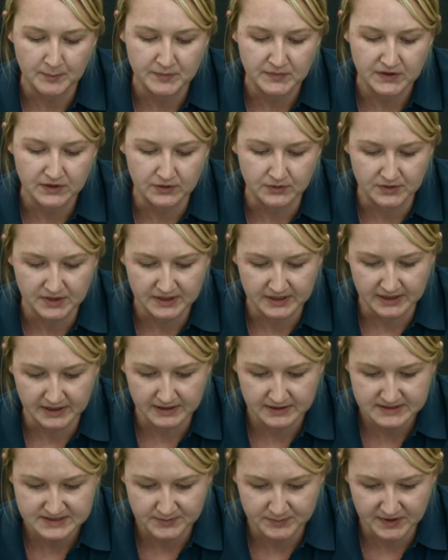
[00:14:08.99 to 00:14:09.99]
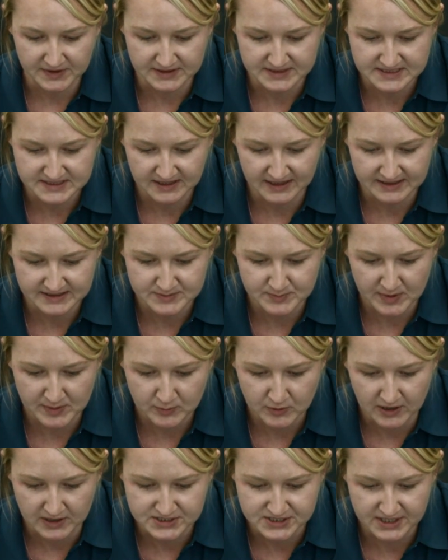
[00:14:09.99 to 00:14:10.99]
Unity. So I'm going to select my
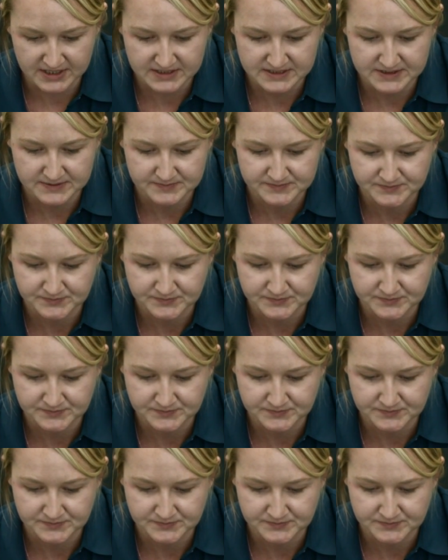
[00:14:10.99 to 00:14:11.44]
project,